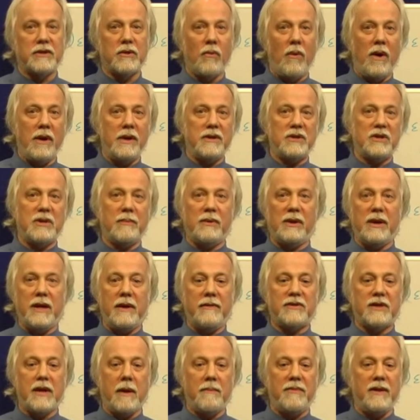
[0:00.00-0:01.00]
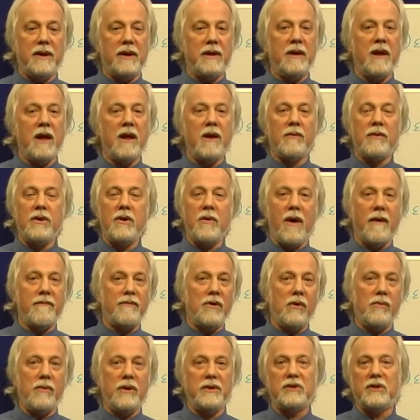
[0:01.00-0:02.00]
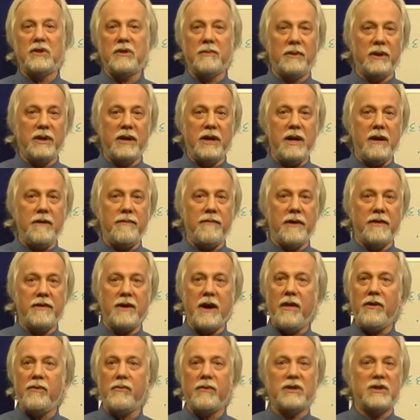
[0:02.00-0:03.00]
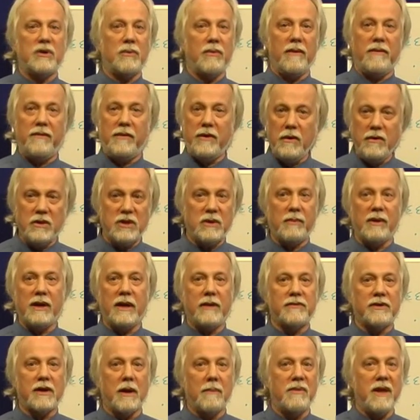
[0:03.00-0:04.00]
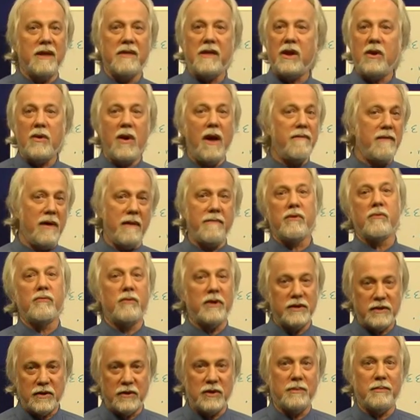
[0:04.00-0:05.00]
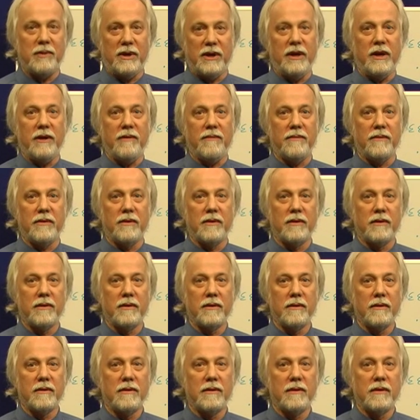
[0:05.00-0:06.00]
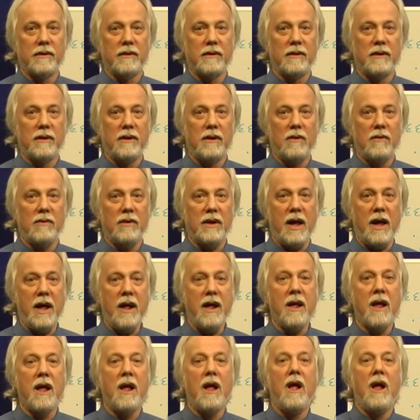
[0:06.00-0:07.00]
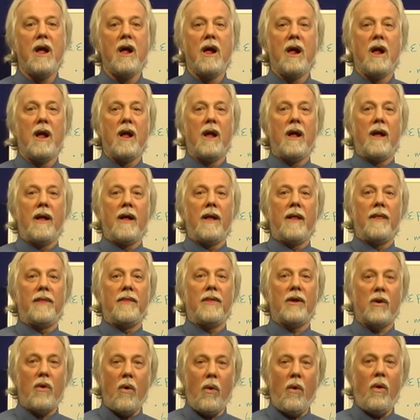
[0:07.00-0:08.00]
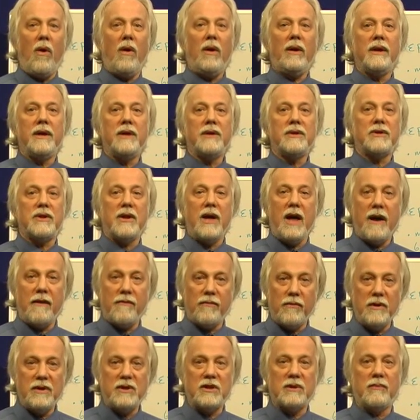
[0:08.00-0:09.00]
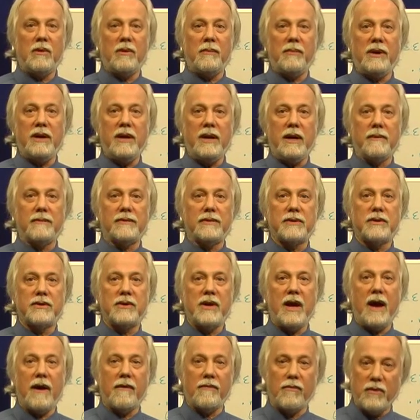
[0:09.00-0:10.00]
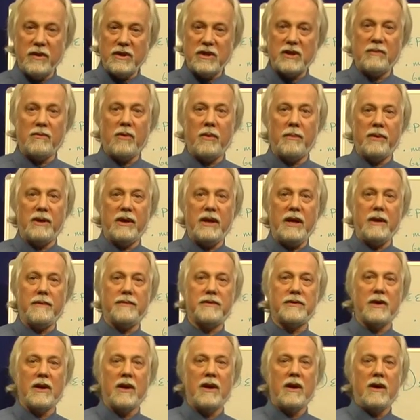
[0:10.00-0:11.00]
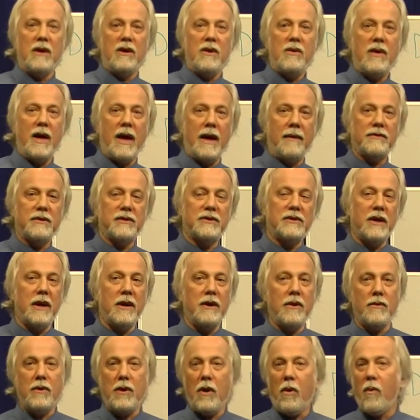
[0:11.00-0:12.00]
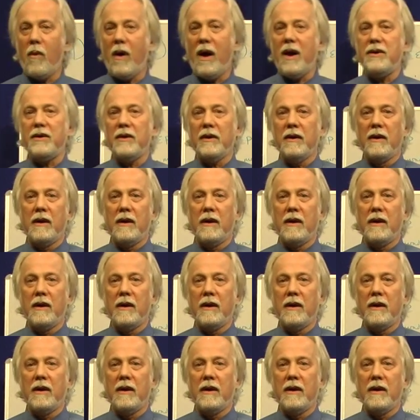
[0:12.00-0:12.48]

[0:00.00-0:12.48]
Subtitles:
One is to believe something you have no reason to believe, and the other is to refuse to believe something that you have every reason to believe. Okay? The goal is to have reasonable beliefs. To have reasonable beliefs, you have to say, you know what?